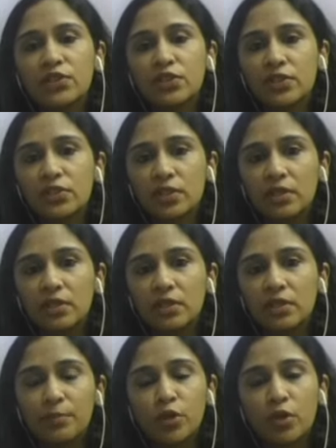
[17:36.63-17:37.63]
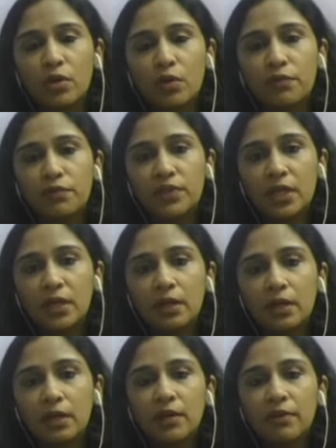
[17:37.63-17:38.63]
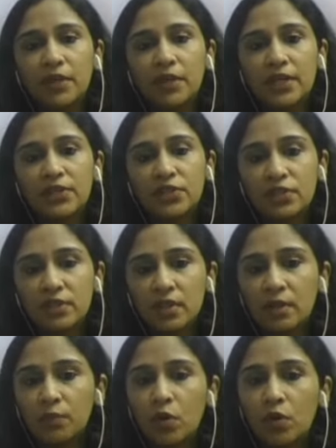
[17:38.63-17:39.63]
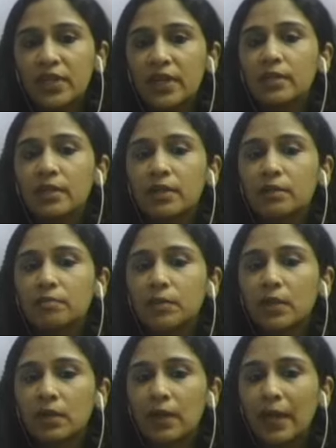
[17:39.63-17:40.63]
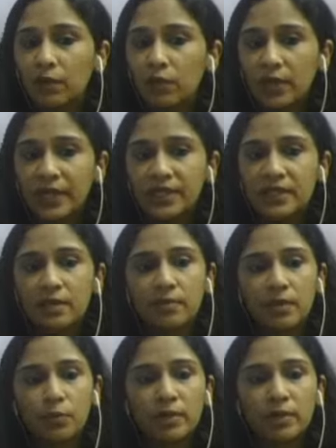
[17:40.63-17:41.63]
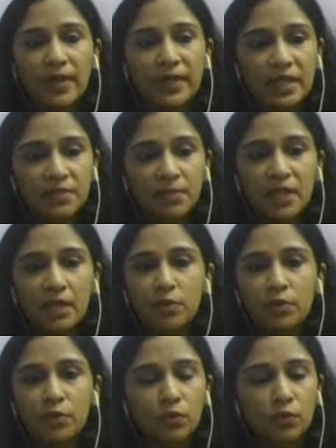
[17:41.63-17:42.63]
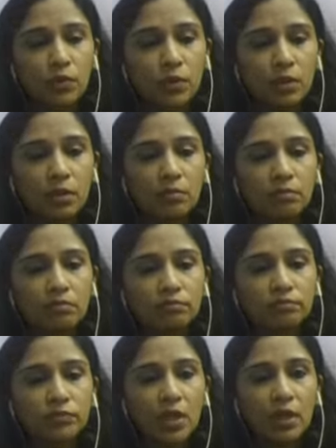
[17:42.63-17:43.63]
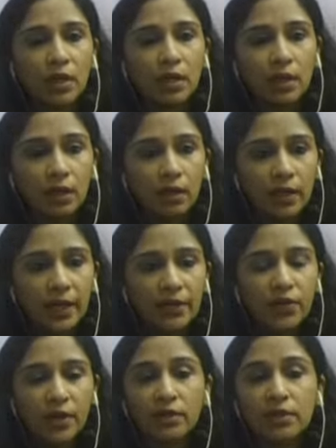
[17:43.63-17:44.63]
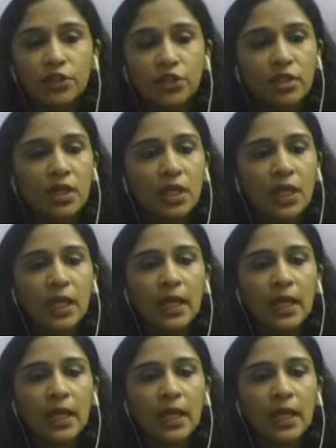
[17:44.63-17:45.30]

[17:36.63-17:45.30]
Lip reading: is just a snapshot of the various awards and accolades that Polyplex has been able to get recognition.